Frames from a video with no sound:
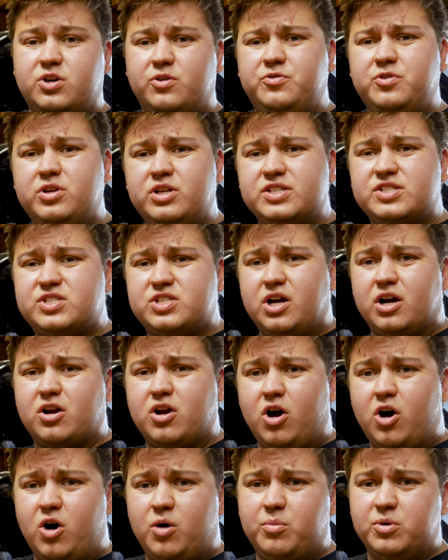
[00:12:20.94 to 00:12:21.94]
if you can suck
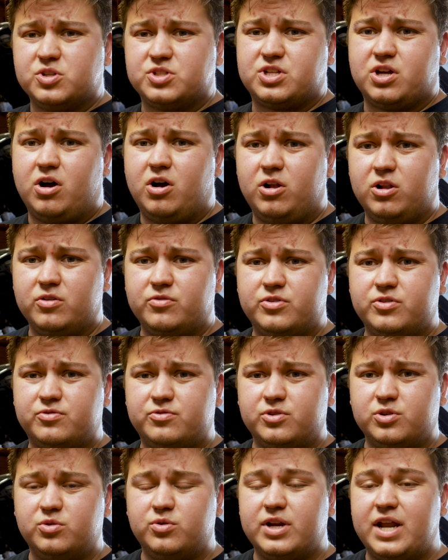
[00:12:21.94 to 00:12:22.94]
almost all of the
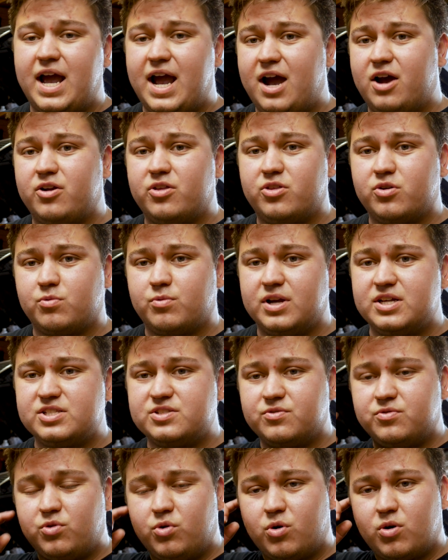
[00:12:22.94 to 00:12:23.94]
fluid out of the
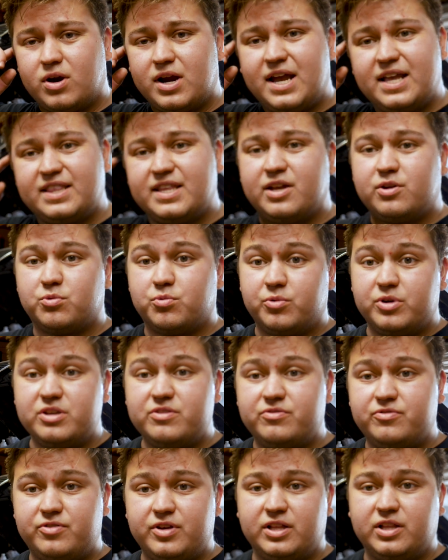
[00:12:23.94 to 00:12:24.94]
reservoir and then
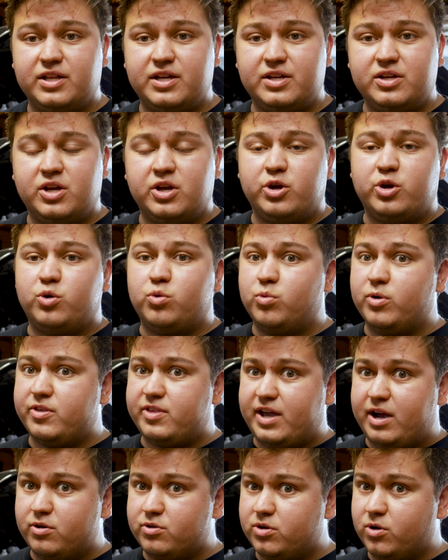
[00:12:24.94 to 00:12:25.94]
refill it
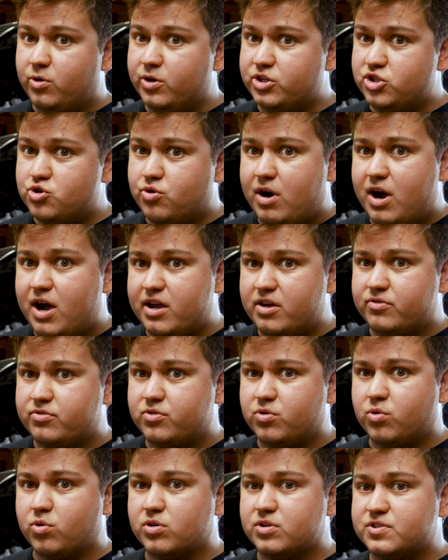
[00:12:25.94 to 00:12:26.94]
without going dry, of
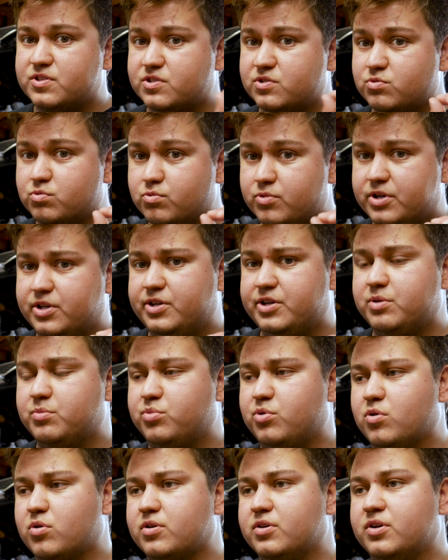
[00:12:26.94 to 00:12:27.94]
course, is really
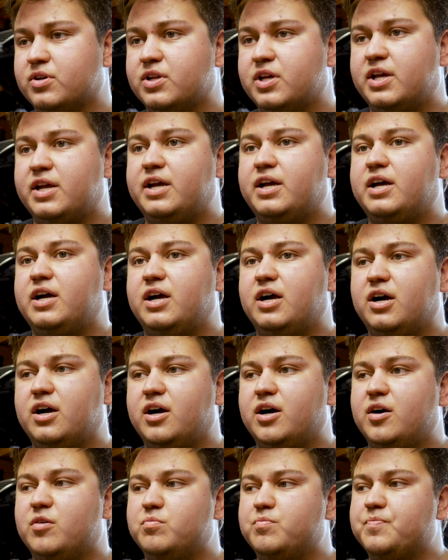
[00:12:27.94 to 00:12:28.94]
important,
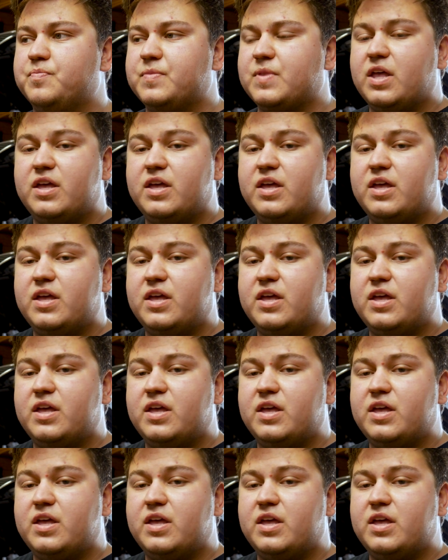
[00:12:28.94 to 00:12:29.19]
then